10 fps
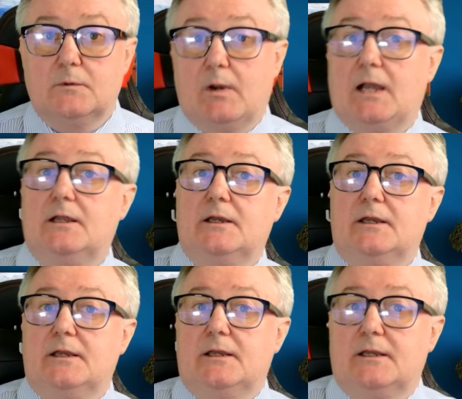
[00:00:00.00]
Well,
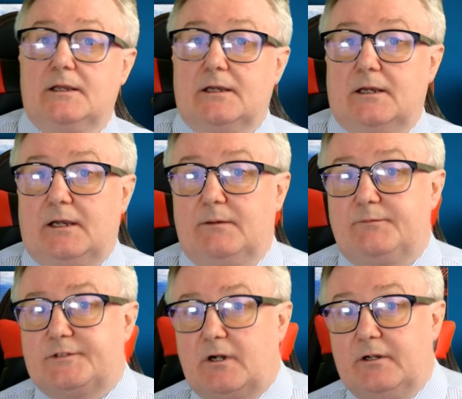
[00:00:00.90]
I'm
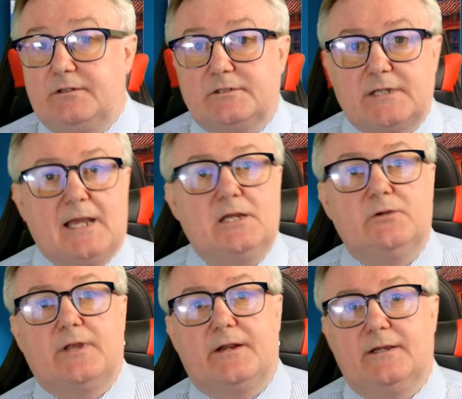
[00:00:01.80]
sorry to tell you
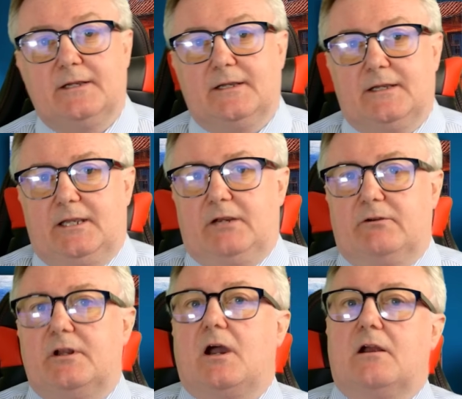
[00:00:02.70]
that here
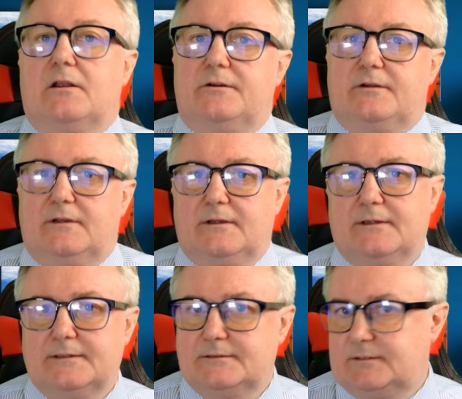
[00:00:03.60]
in Ireland
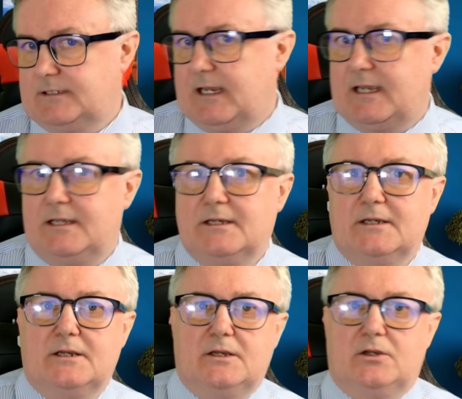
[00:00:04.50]
today,
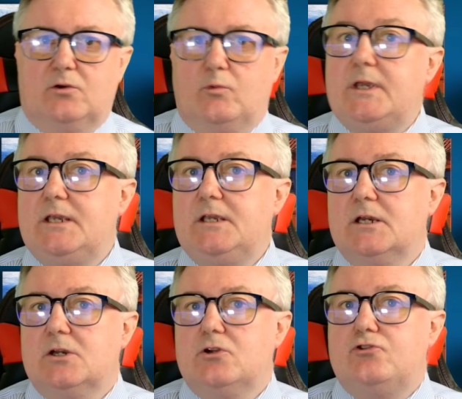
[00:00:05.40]
we
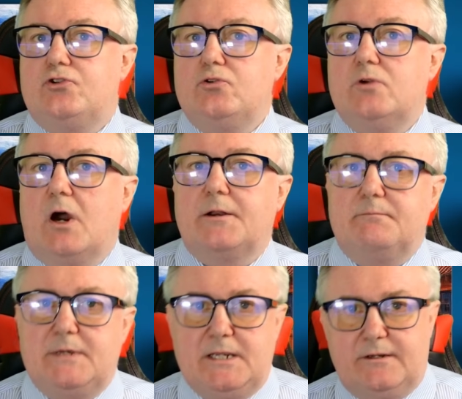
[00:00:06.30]
do not
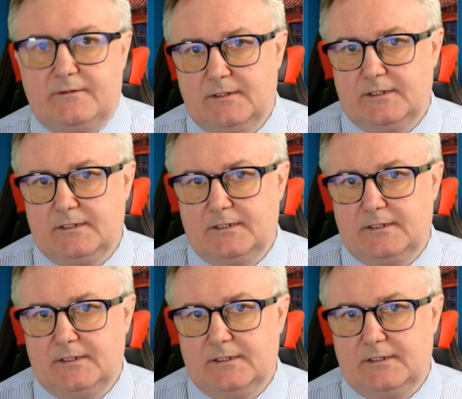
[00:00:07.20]
meet